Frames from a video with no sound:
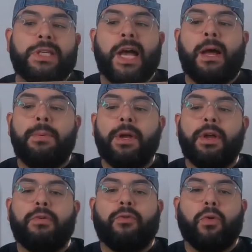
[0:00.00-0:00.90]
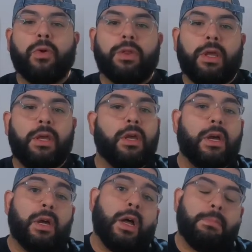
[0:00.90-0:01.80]
tab for the
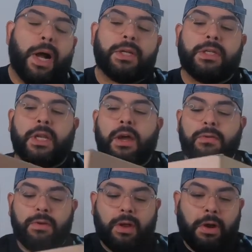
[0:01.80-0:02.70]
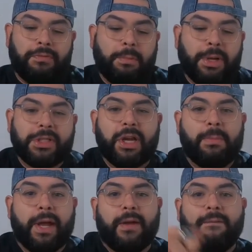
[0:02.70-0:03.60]
unboxing now. I don't have to bust
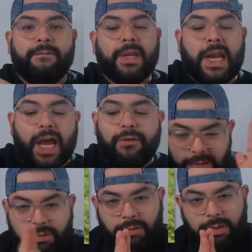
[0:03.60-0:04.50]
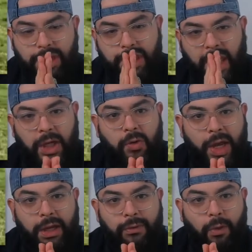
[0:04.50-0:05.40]
out my knife. Thank you,
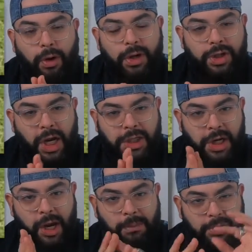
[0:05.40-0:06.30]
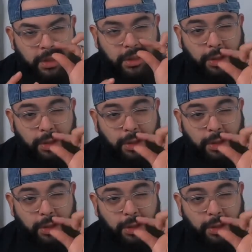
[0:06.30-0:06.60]
Nike, for changing it up just a